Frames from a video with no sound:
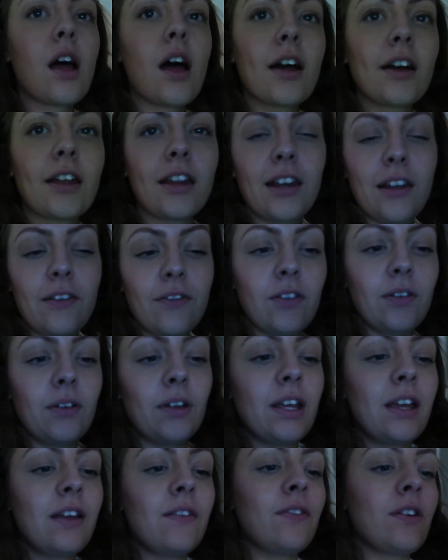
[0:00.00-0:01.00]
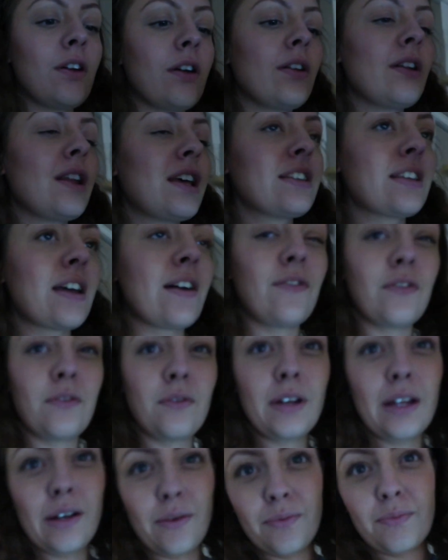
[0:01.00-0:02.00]
I'm going to love you and leave you. Let's have a
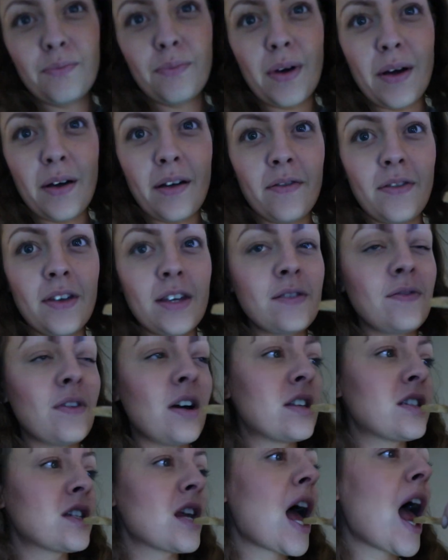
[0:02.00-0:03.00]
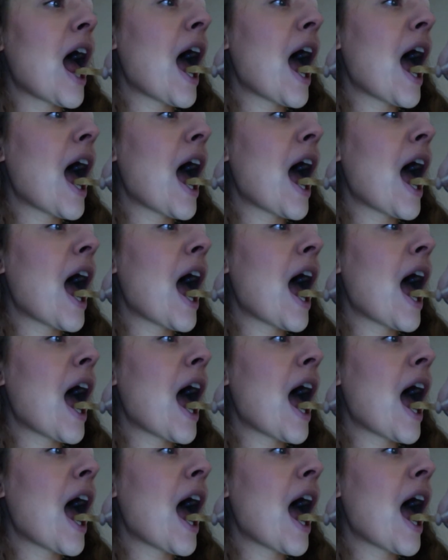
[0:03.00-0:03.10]
little bite of this first.